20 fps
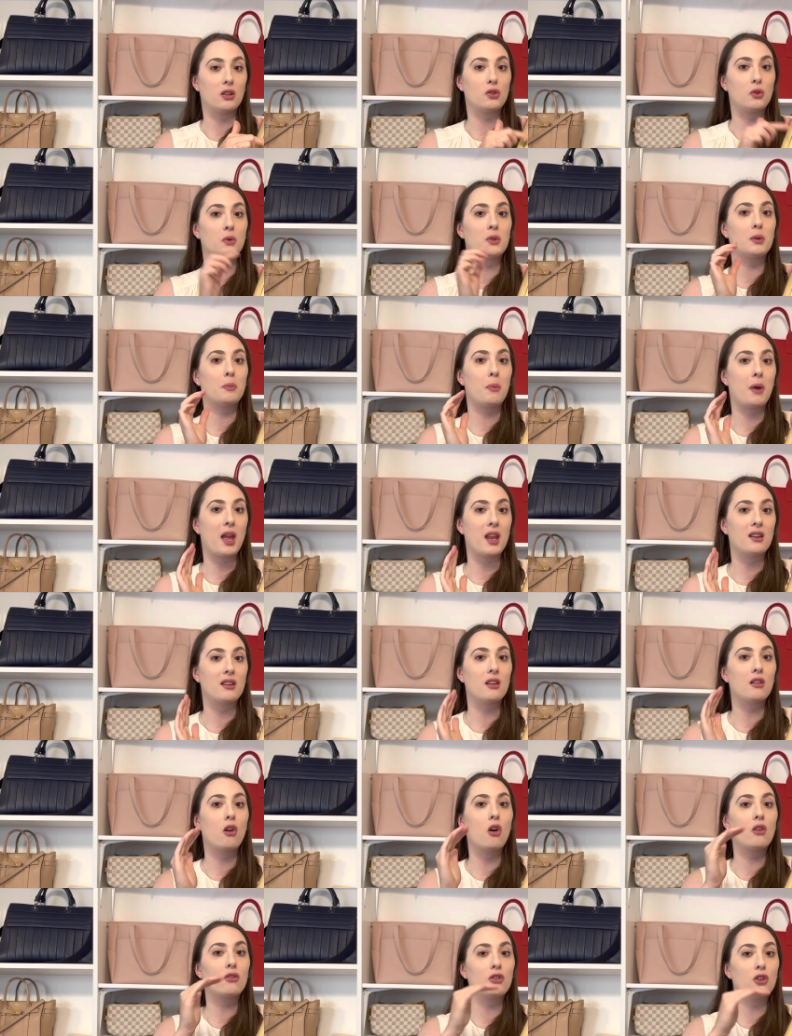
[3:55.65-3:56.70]
So
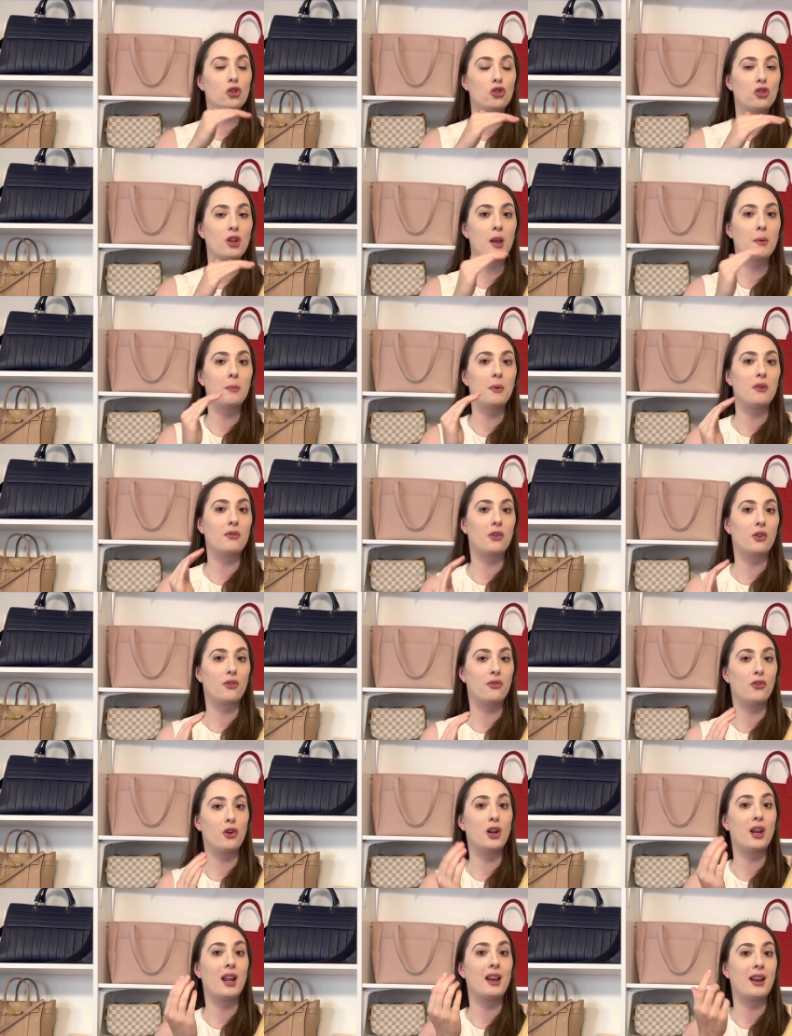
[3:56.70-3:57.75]
depending on the shape of your
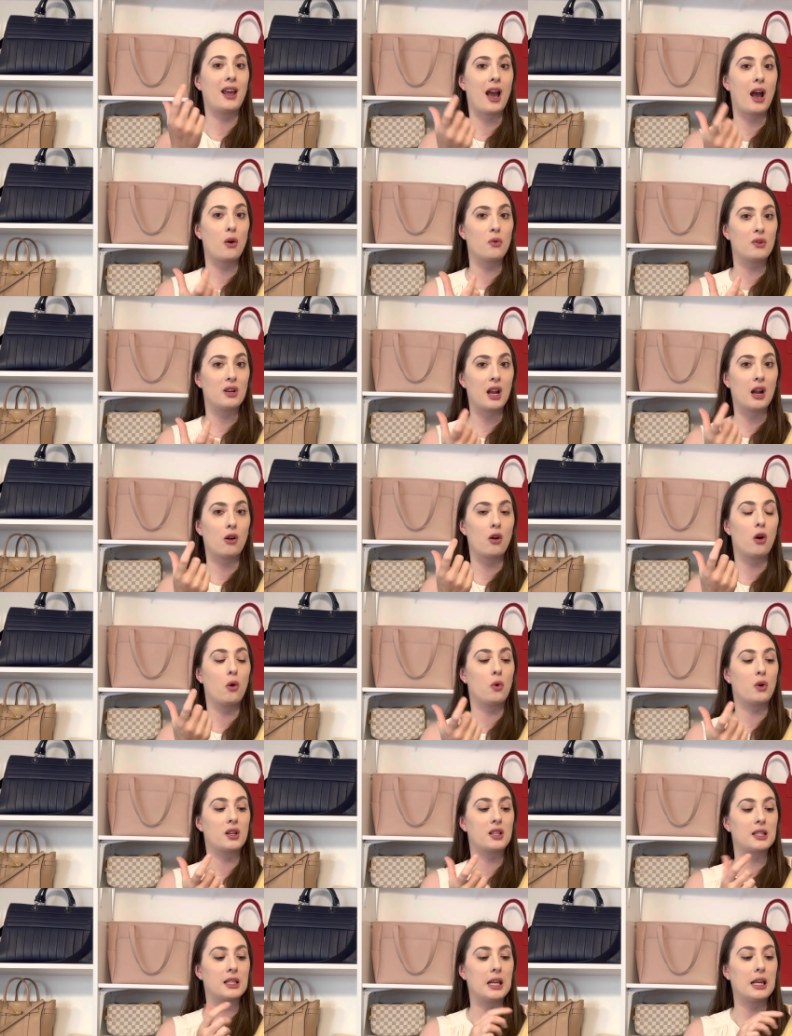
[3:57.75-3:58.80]
foot and how narrow
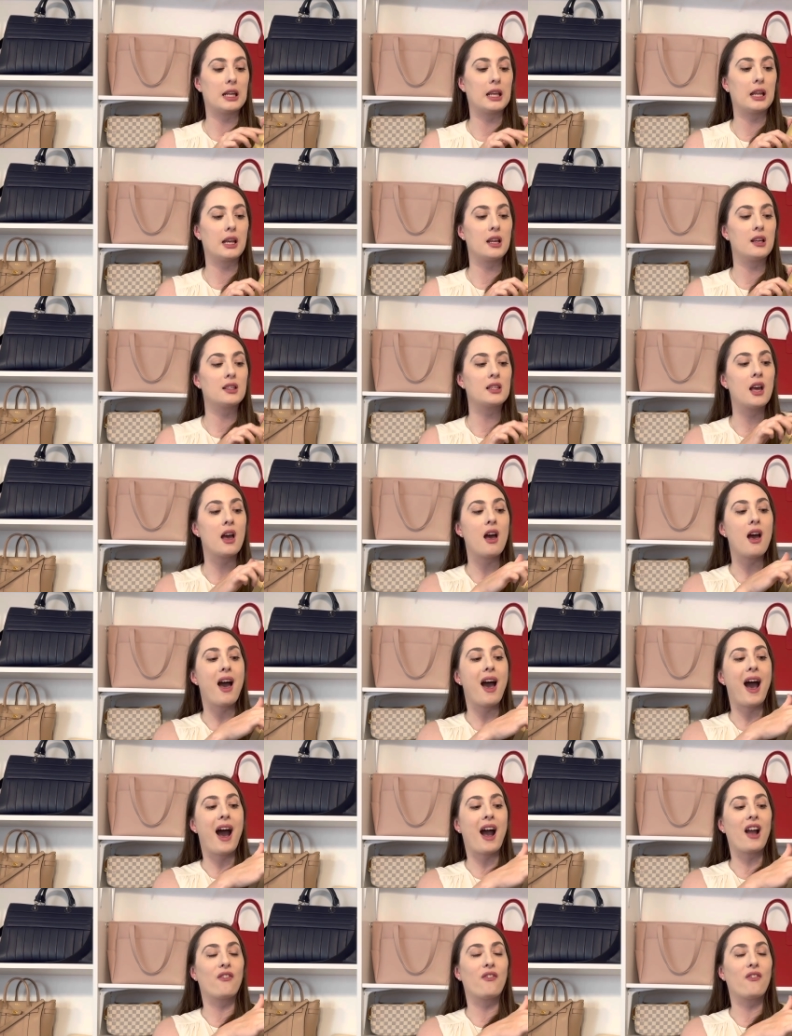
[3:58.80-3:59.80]
or skinny it is, I